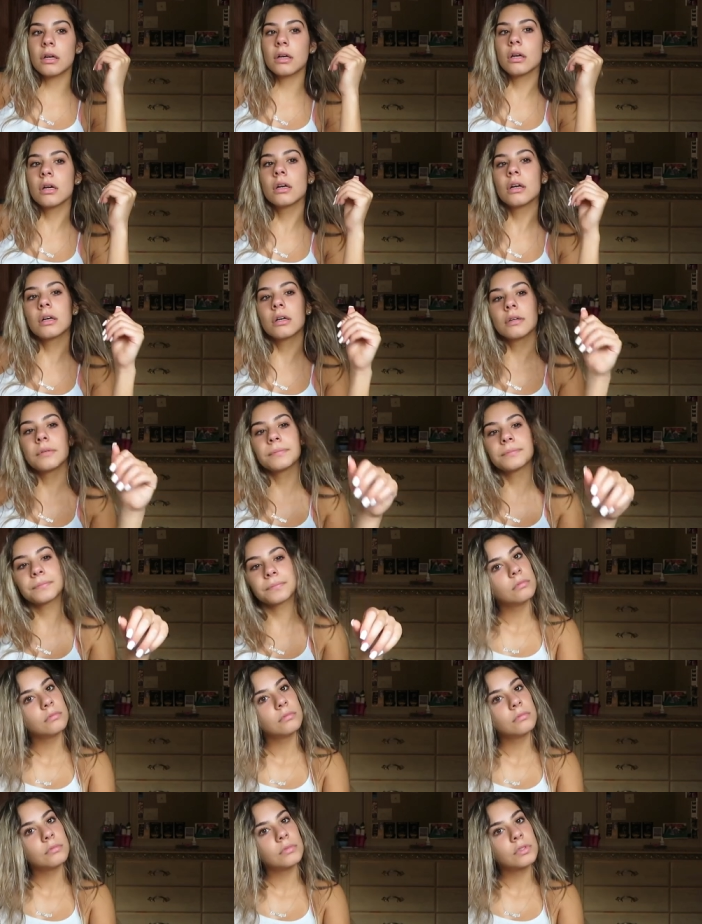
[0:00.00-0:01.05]
ugh
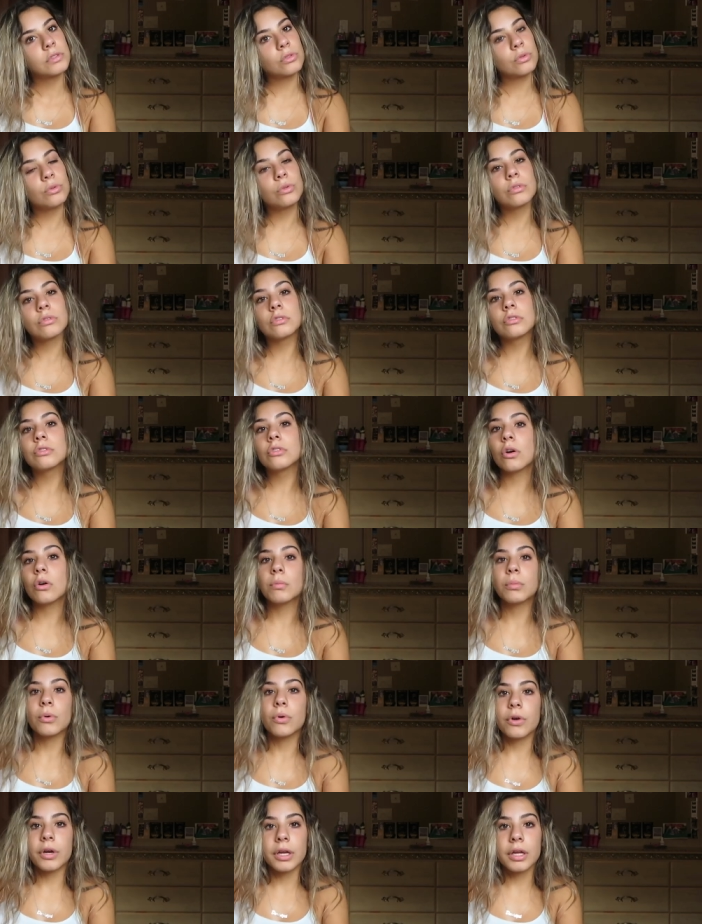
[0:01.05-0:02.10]
school's so
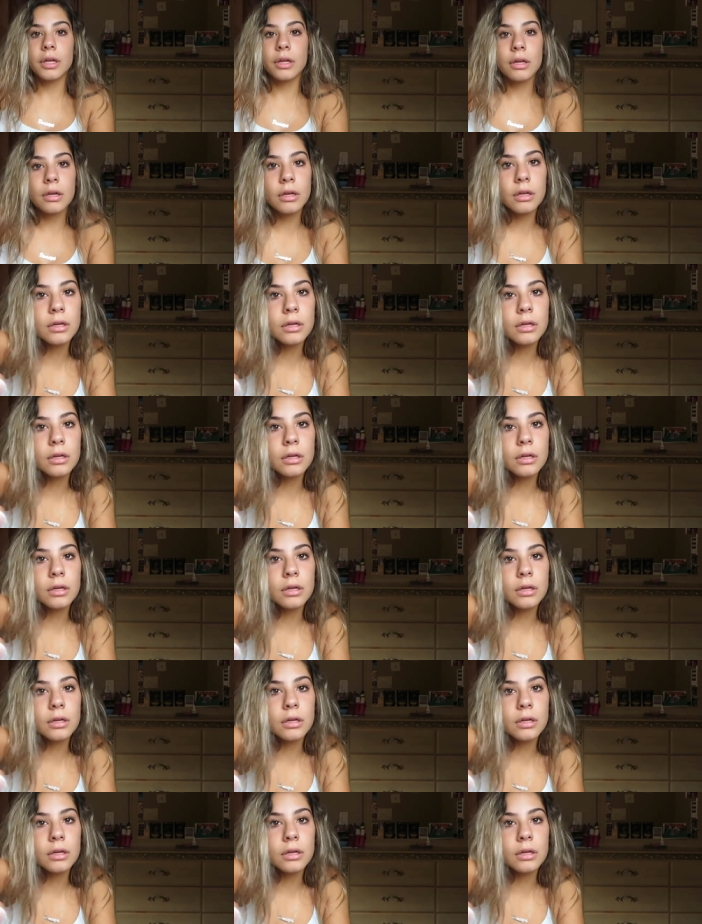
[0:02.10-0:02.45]
boring.